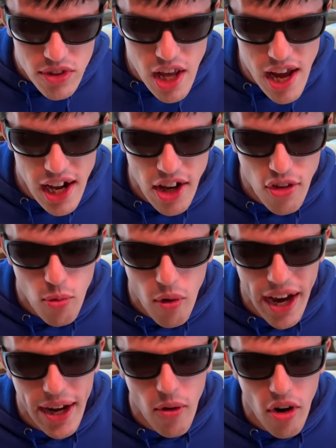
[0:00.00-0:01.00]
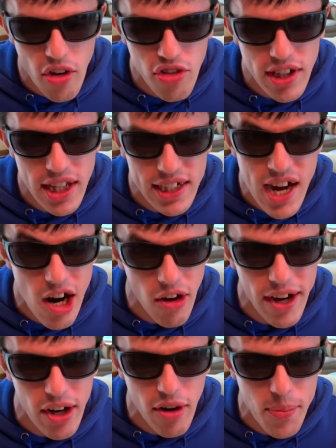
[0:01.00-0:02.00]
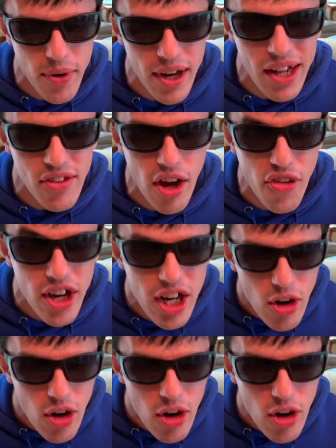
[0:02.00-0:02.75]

It is way worse than the Carolina Reaper hot sauce.